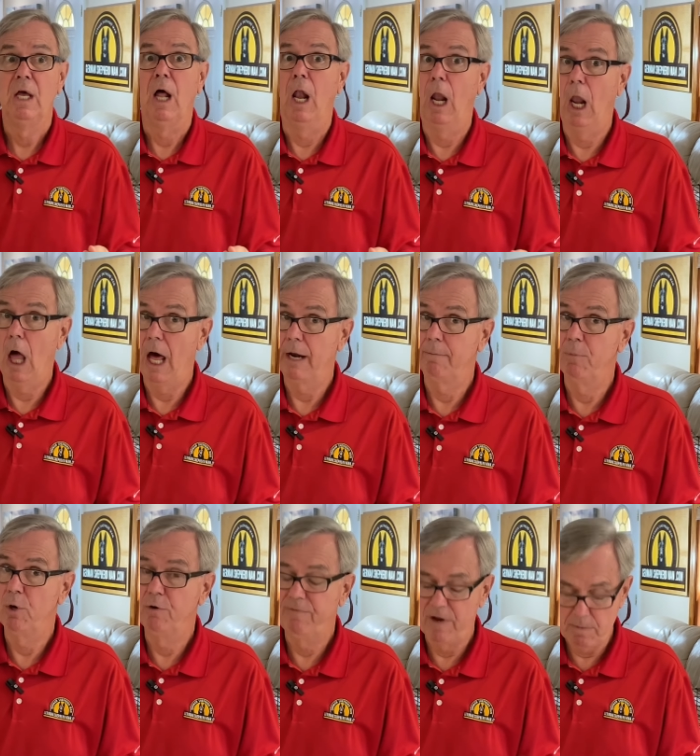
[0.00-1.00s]
a lot of
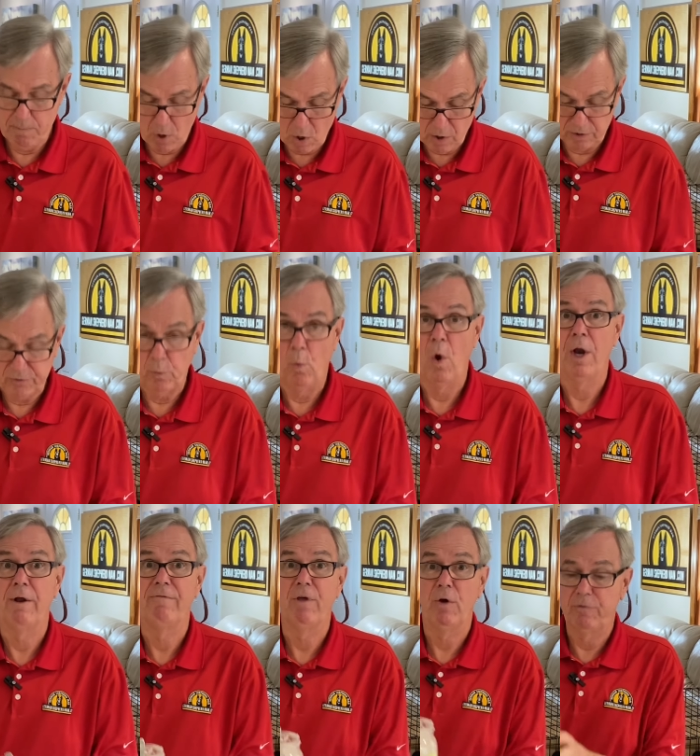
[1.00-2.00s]
moving parts. One
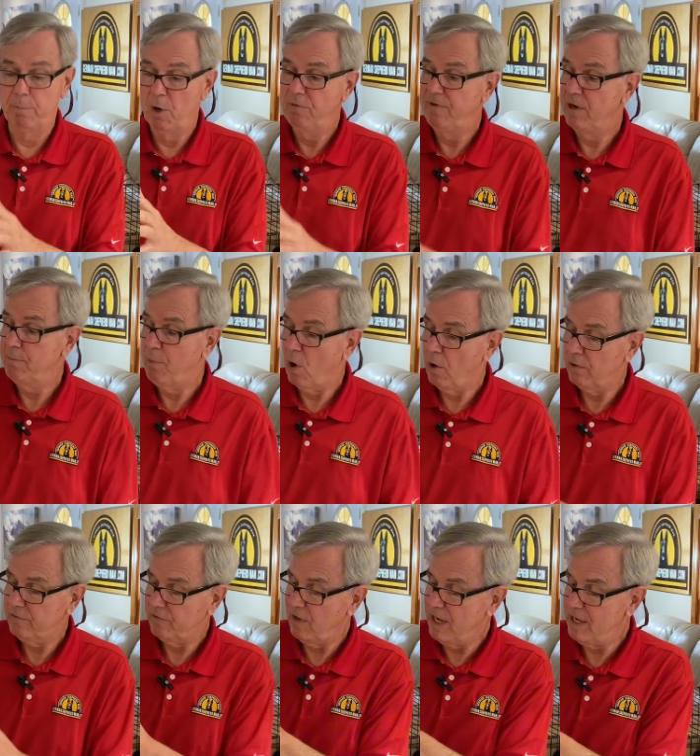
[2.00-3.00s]
of those moving
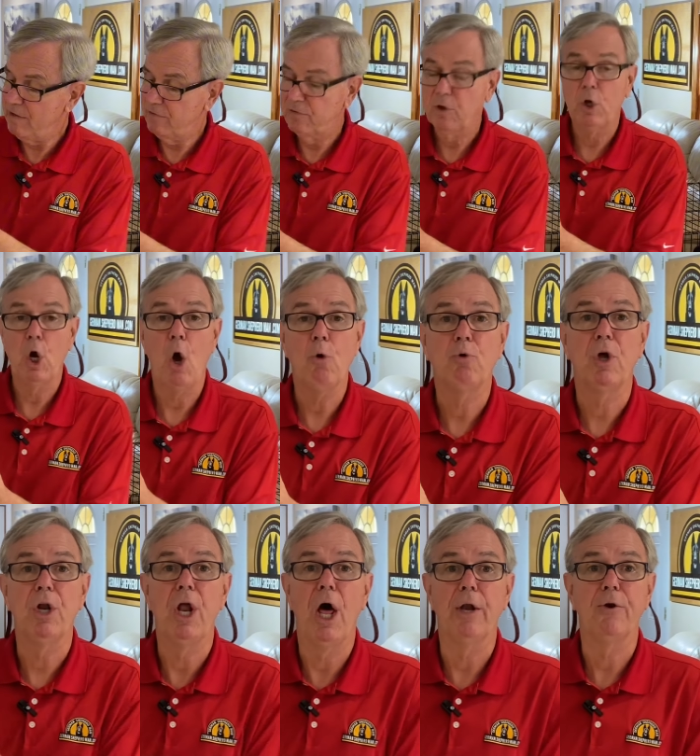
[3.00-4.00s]
parts is
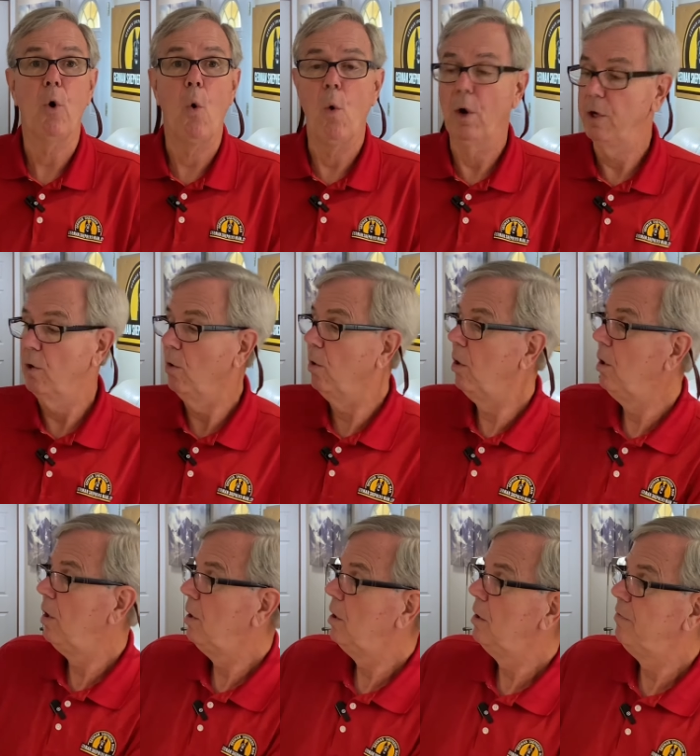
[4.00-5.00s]
coconut oil.
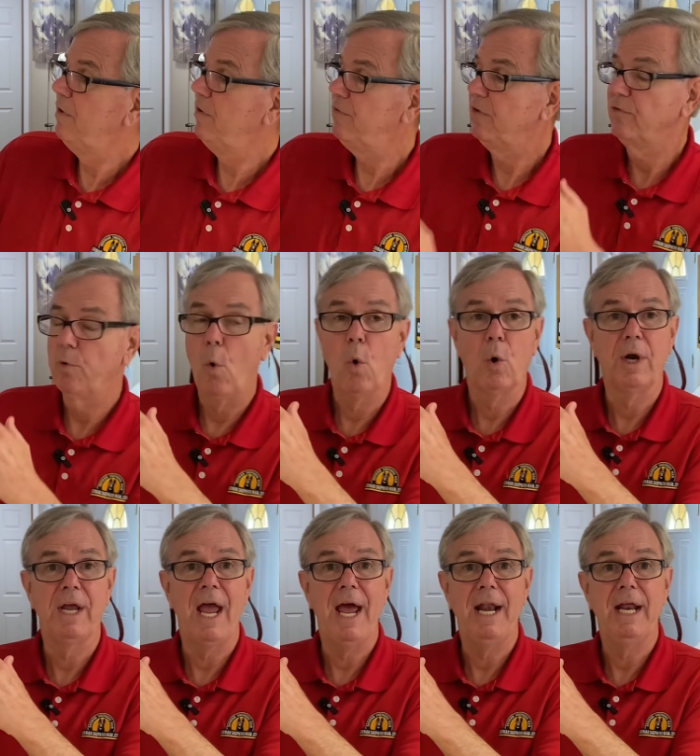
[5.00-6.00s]
This is
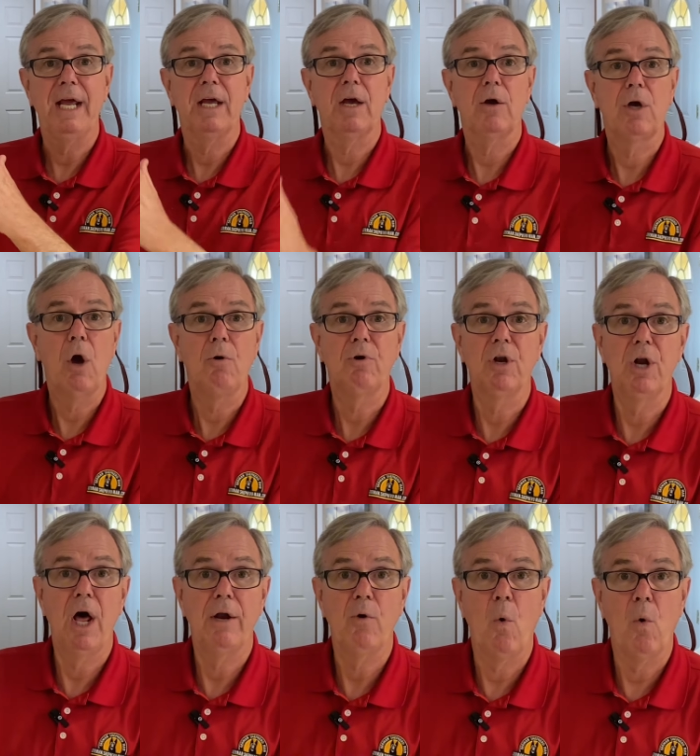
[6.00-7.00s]
organic
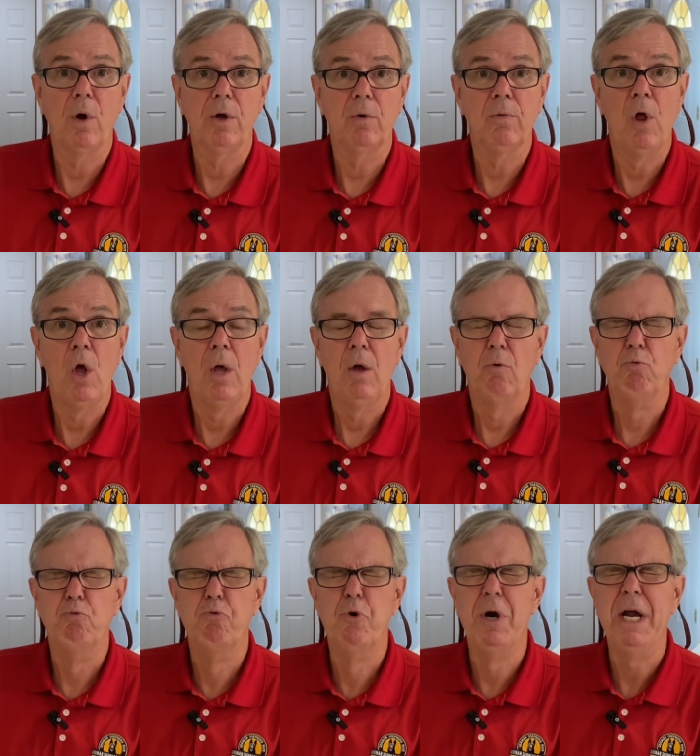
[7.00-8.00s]
coconut oil.
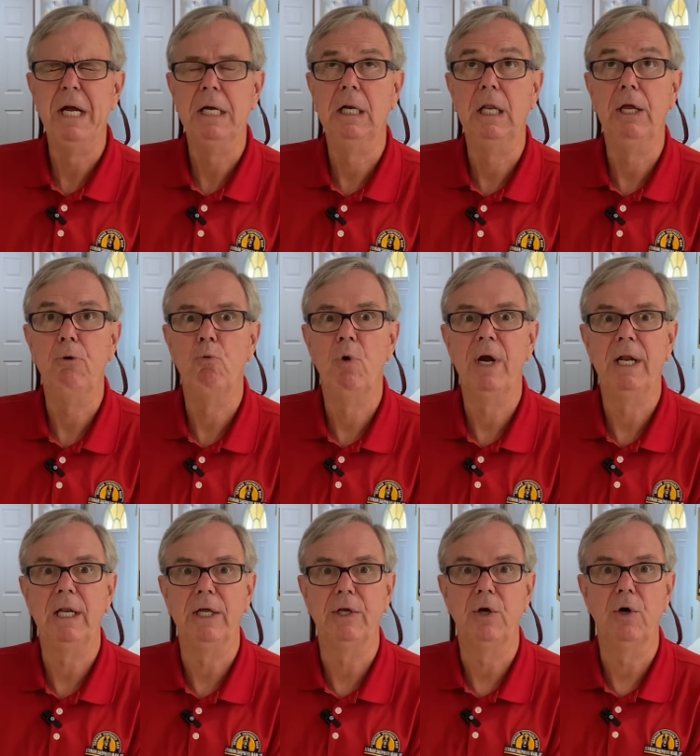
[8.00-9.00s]
Really,
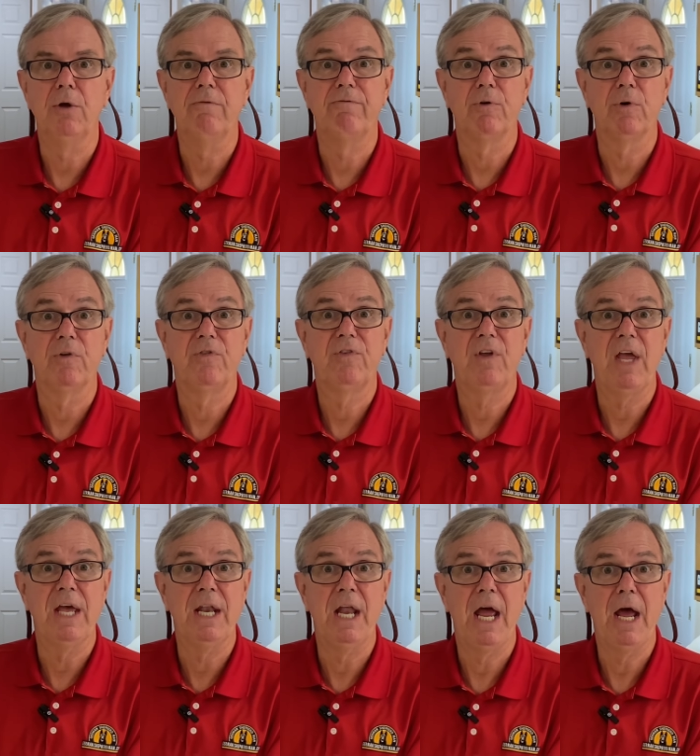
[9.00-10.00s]
really good for
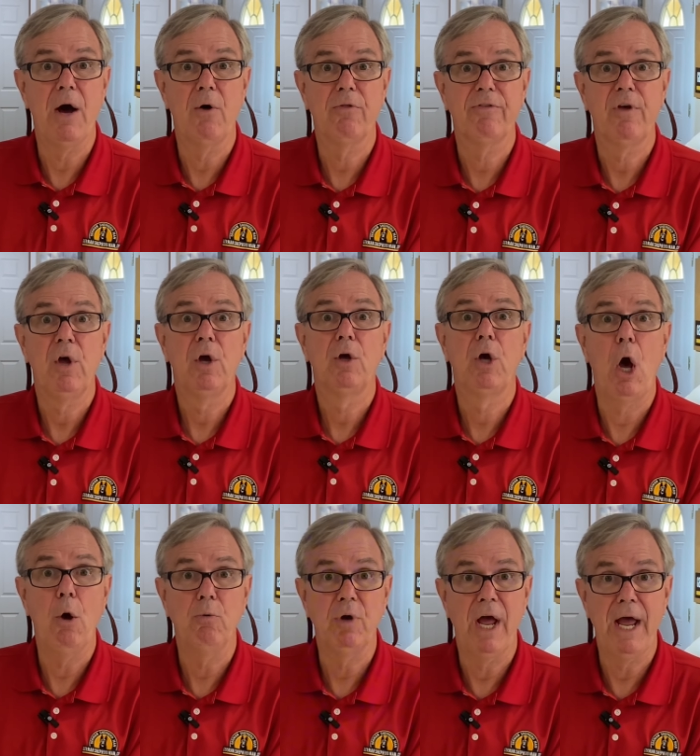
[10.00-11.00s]
skin health,
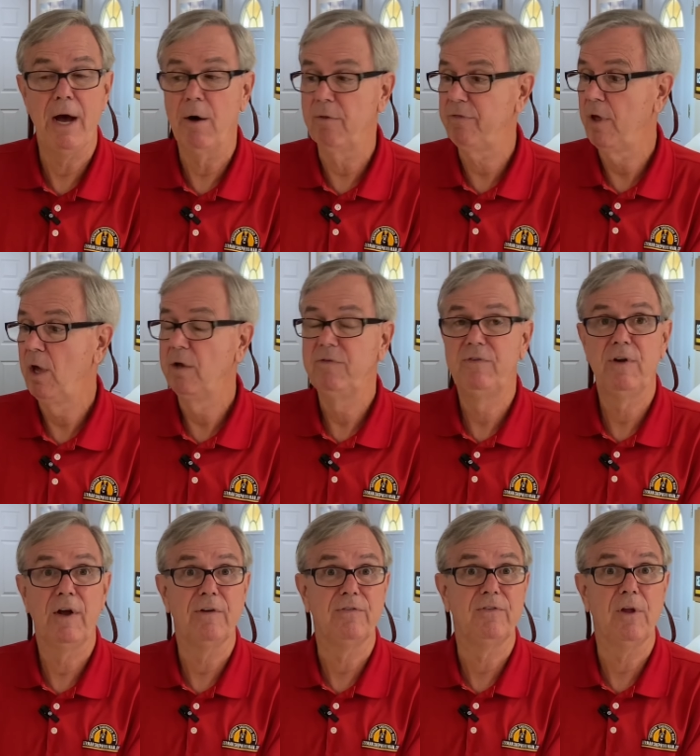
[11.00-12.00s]
coat health,
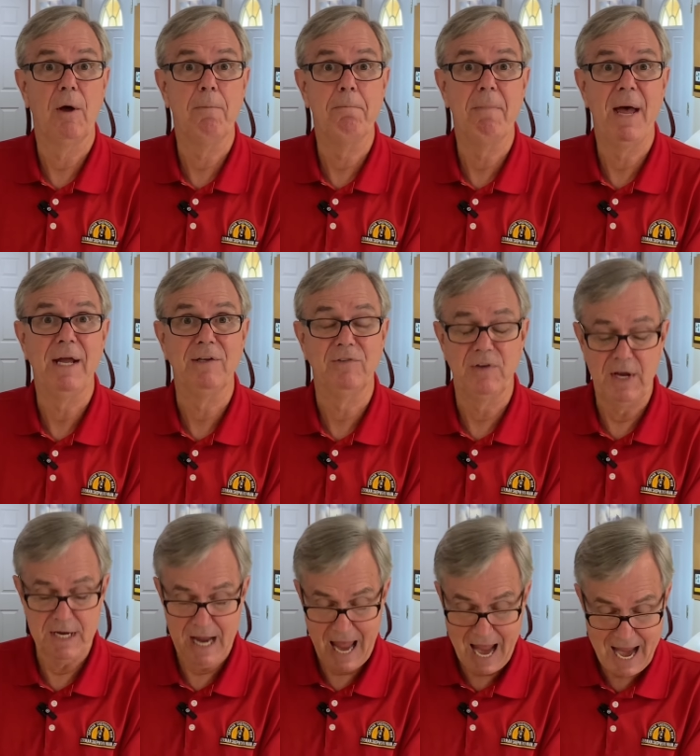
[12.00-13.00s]
just
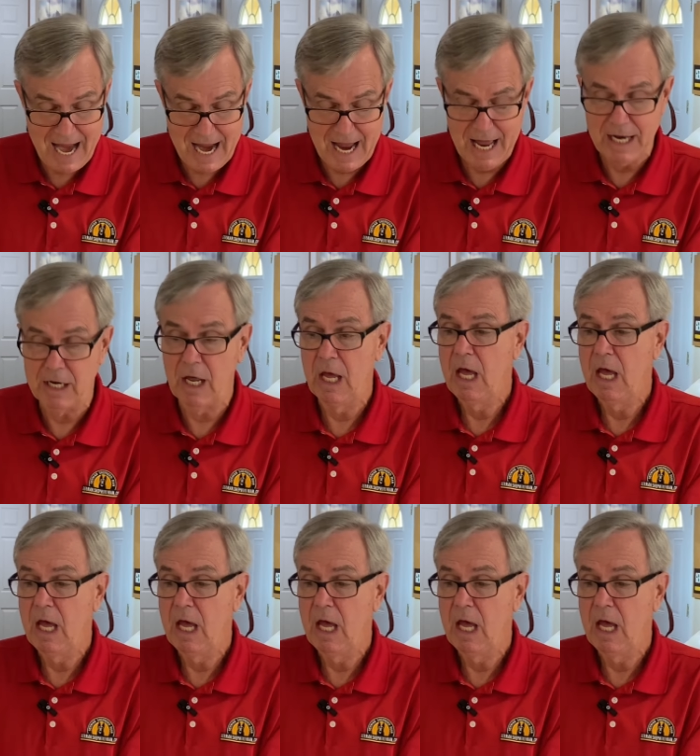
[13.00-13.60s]
amazing. And